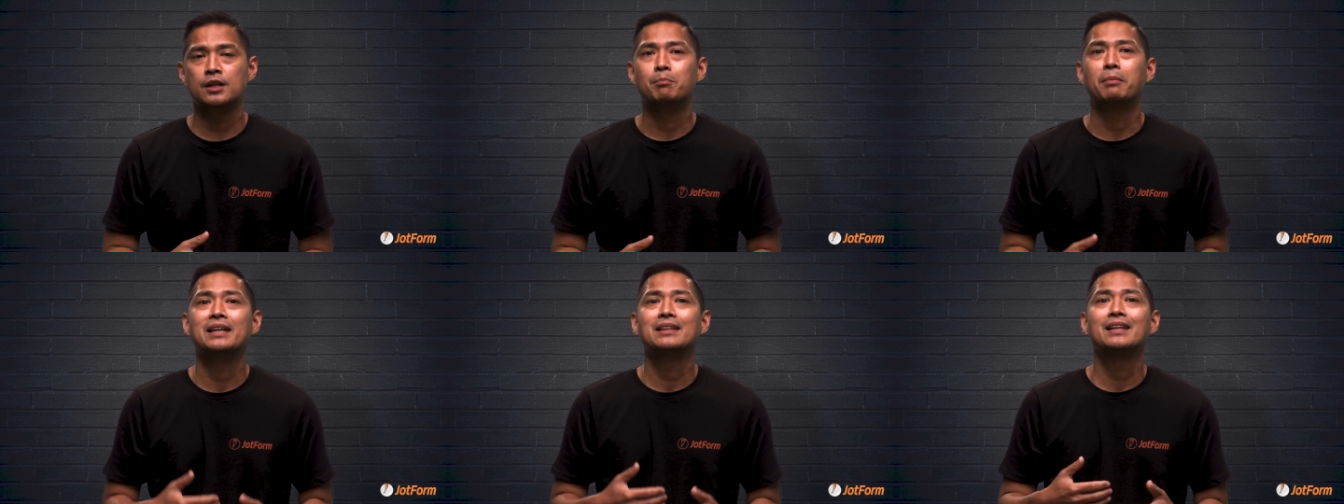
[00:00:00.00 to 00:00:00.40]

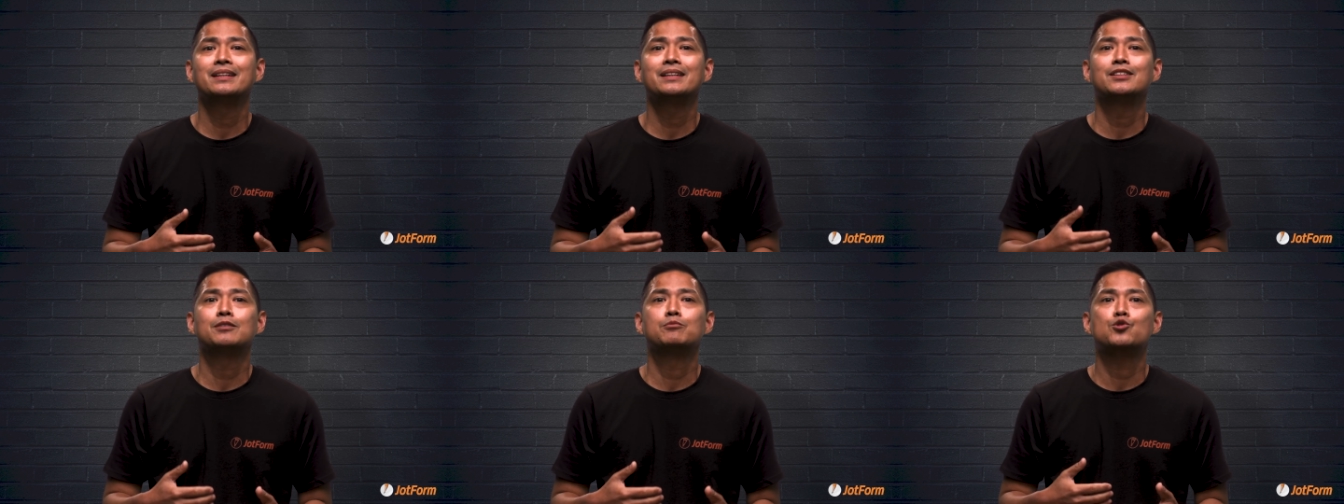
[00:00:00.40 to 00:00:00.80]
by
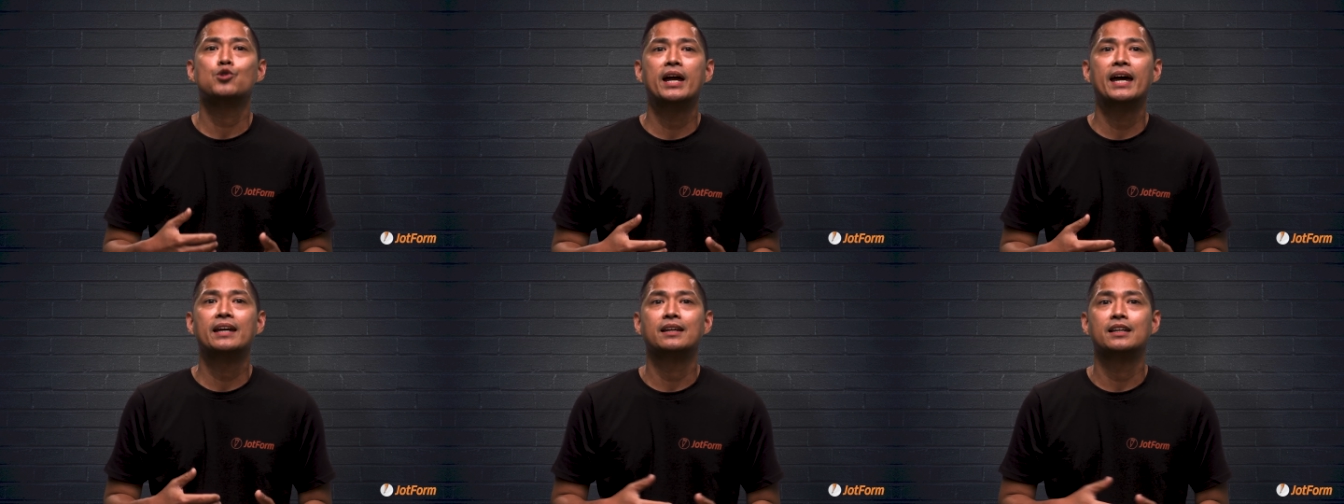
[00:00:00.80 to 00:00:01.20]
letting them
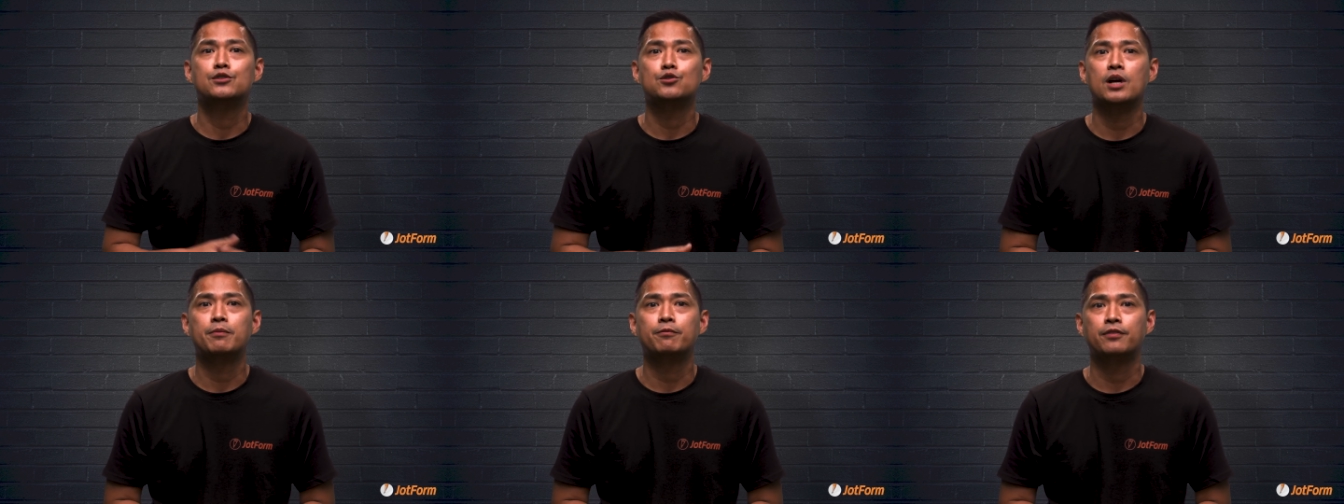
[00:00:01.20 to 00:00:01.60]
drag and
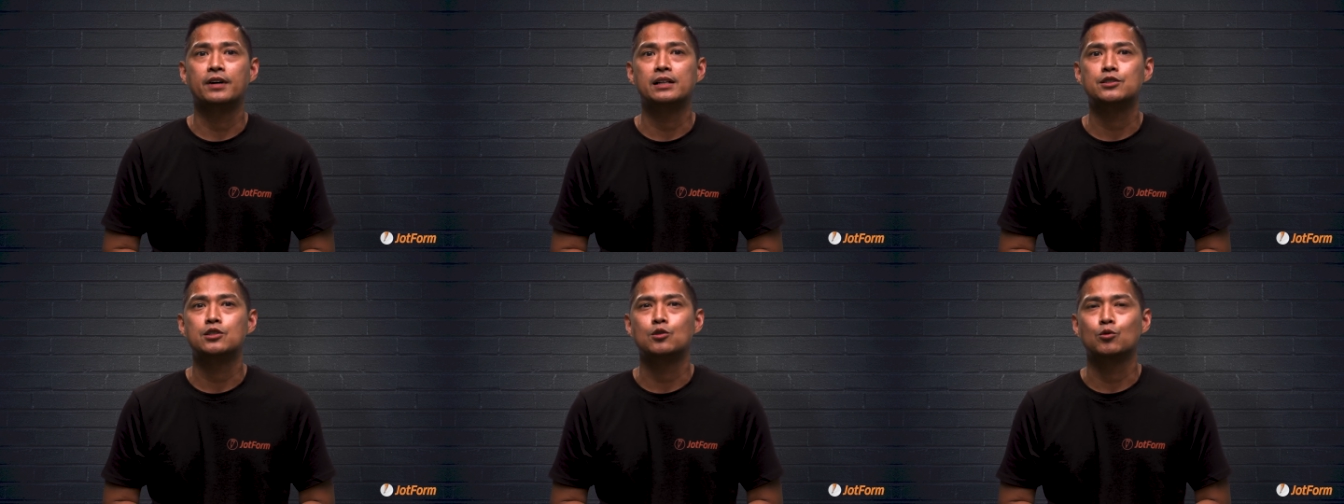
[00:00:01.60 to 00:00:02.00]
drop
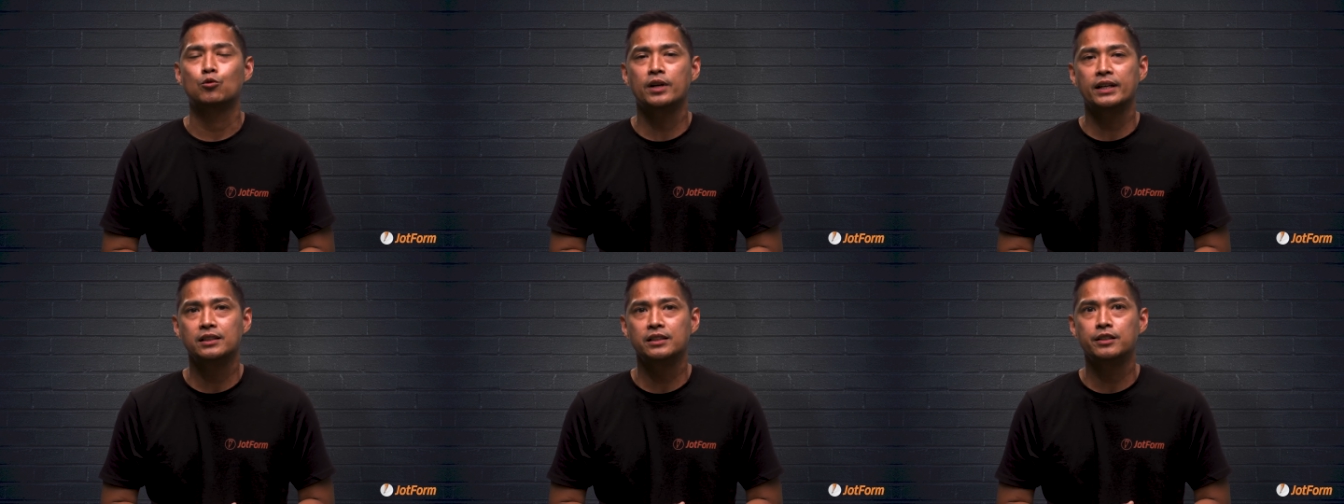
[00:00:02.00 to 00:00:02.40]
files
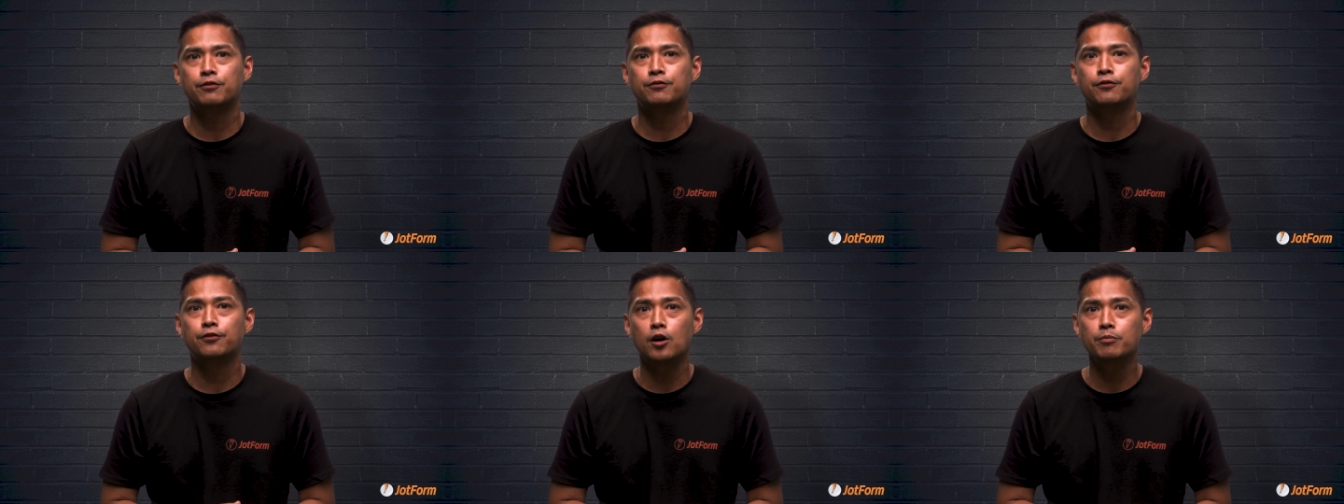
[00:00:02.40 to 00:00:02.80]
directly
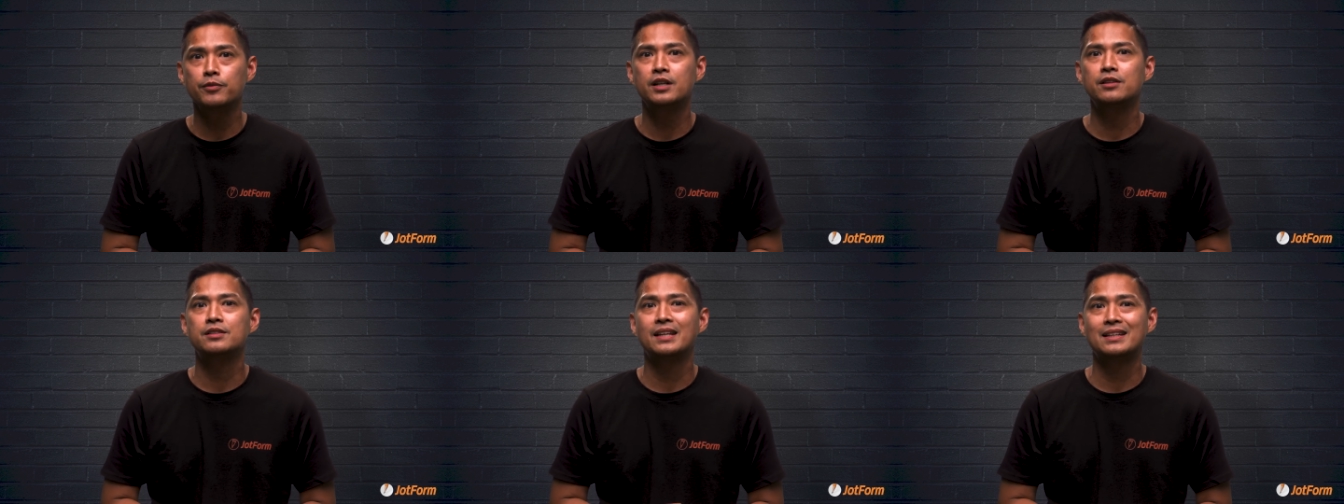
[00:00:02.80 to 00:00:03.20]
from
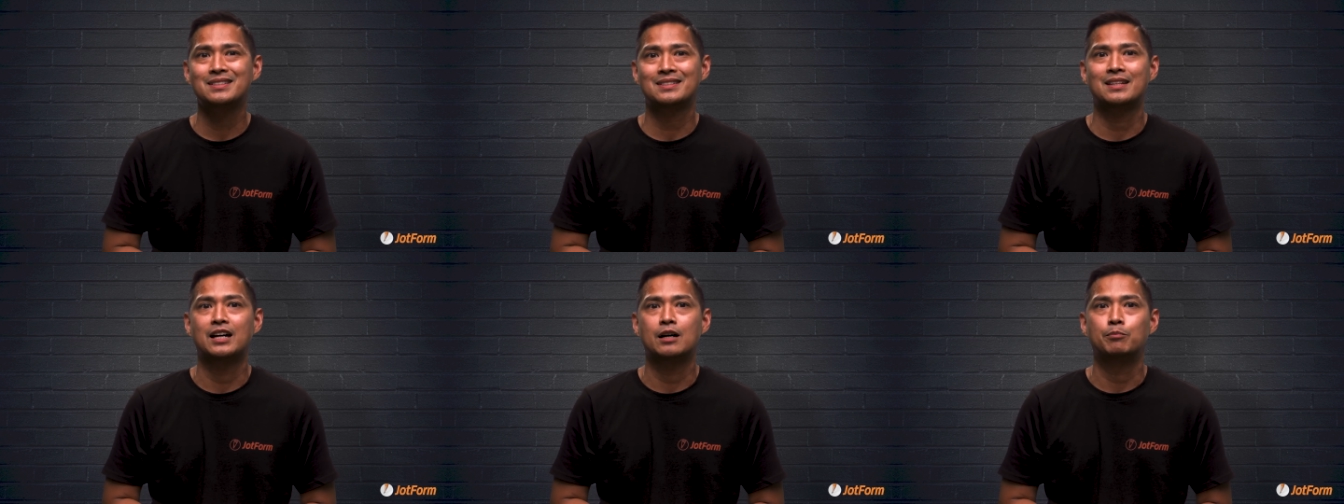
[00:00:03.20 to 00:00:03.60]
their
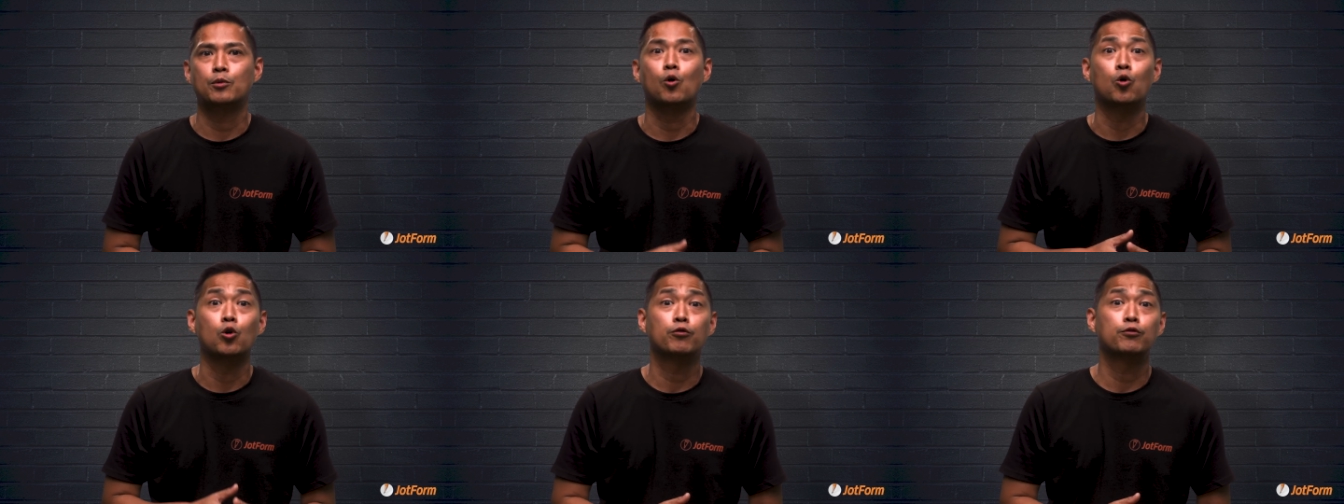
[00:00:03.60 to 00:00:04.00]
desktop
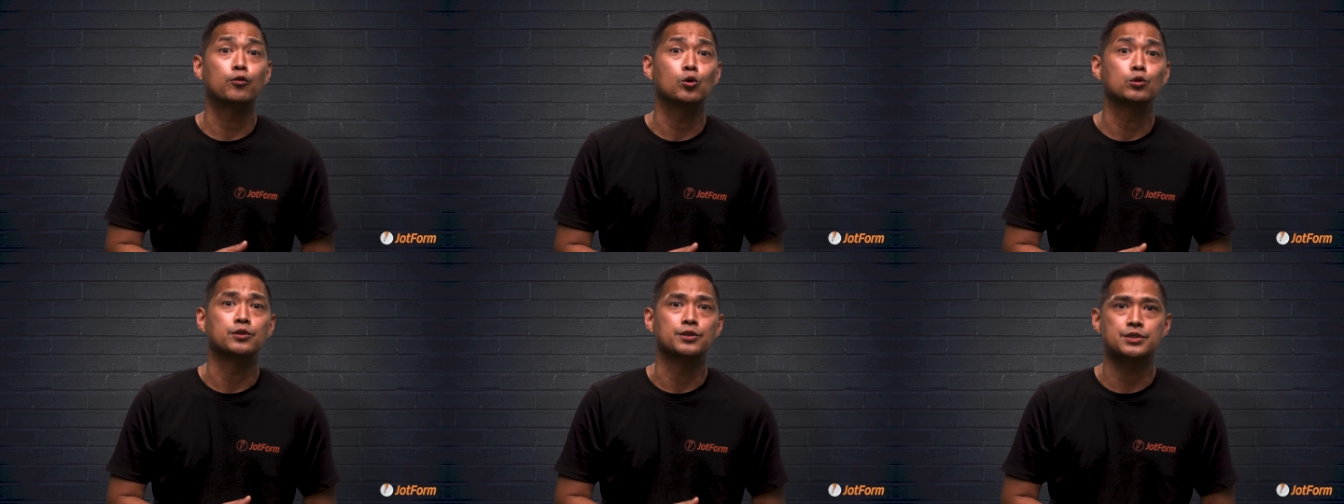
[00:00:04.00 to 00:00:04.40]
or
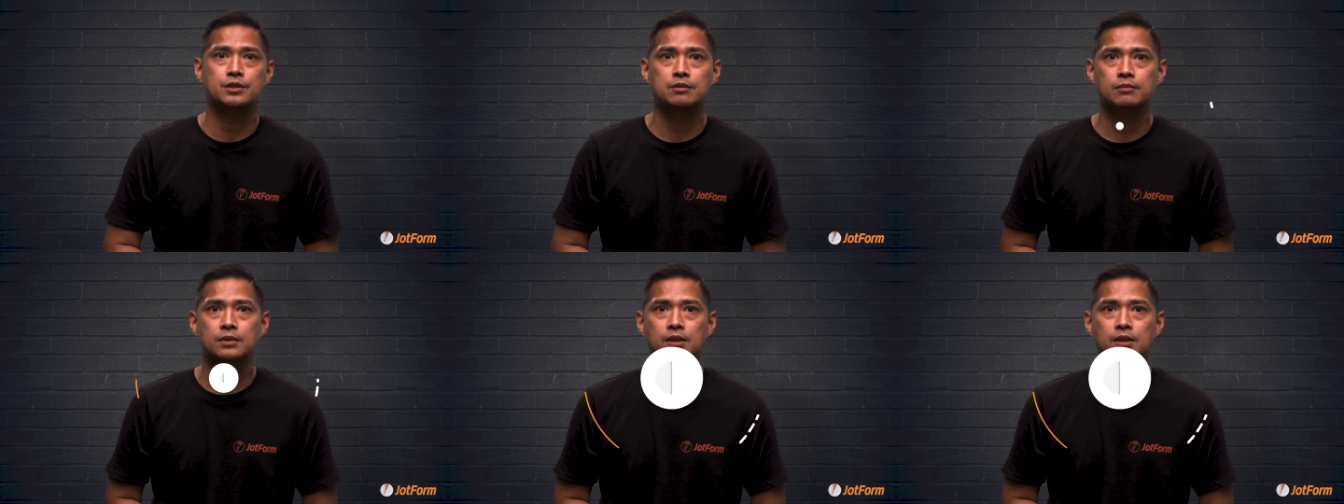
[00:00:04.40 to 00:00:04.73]
folders.